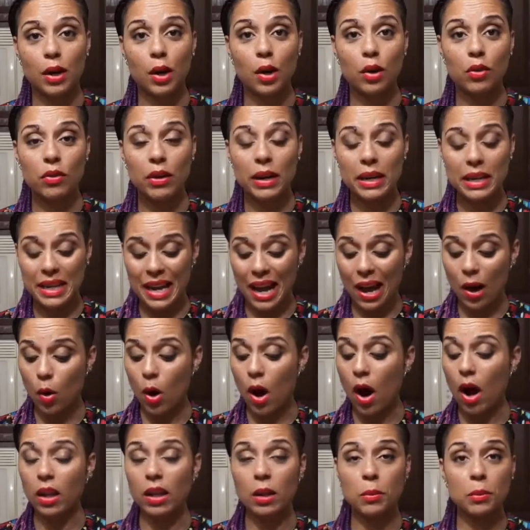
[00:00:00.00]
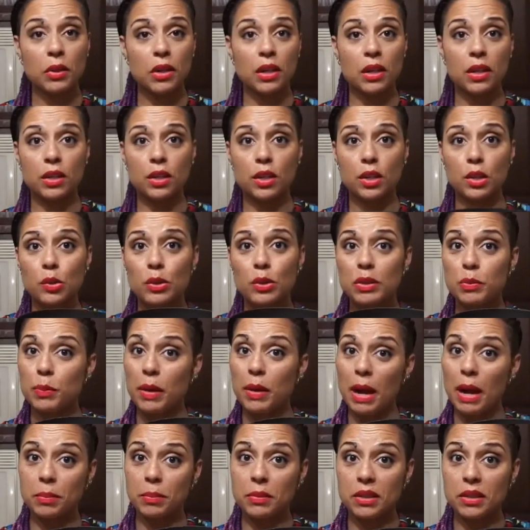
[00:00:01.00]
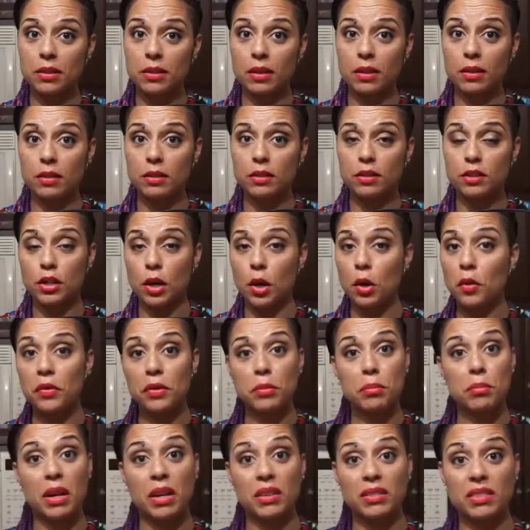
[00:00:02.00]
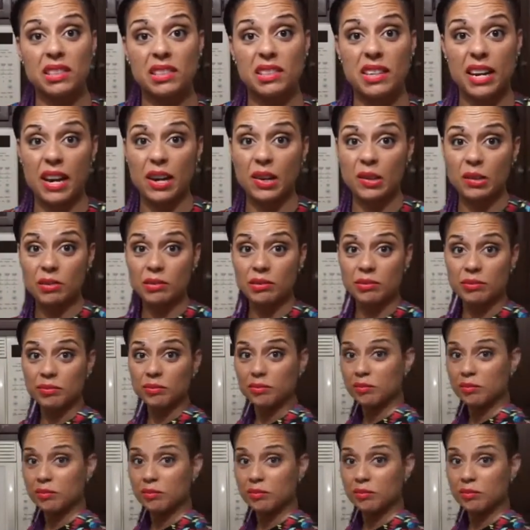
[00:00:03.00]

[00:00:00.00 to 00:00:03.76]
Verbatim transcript: All right, now all I'm gonna do is pop this on the stove and melt it down.